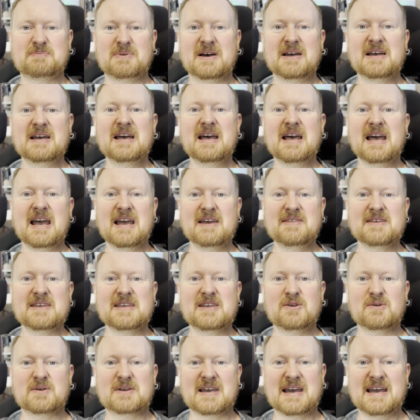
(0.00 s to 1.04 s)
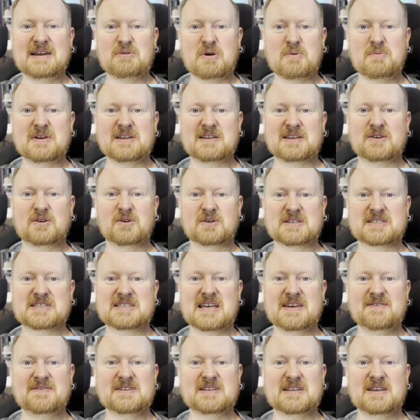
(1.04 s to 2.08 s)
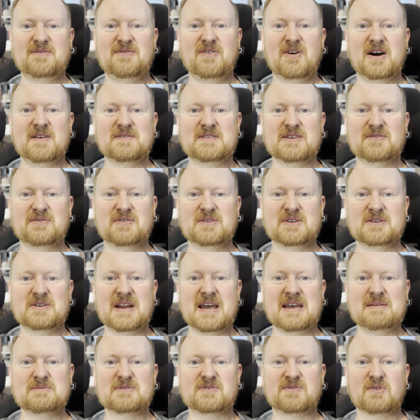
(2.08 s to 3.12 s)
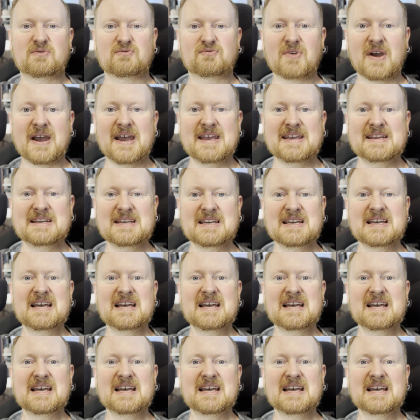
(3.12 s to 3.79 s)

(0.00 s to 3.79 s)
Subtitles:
but in the UK, where we've got 75 different names for rain,